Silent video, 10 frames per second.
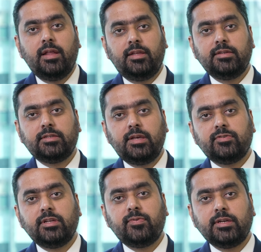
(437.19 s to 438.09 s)
This
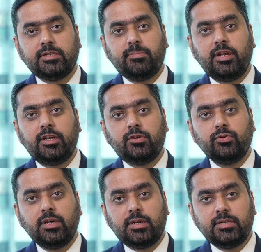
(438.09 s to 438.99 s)
gives the flexibility
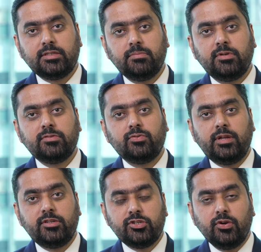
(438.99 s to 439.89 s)
to the customers to
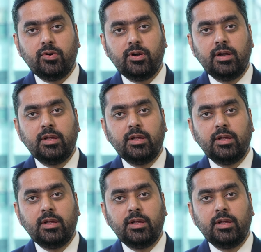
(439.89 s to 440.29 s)
ensure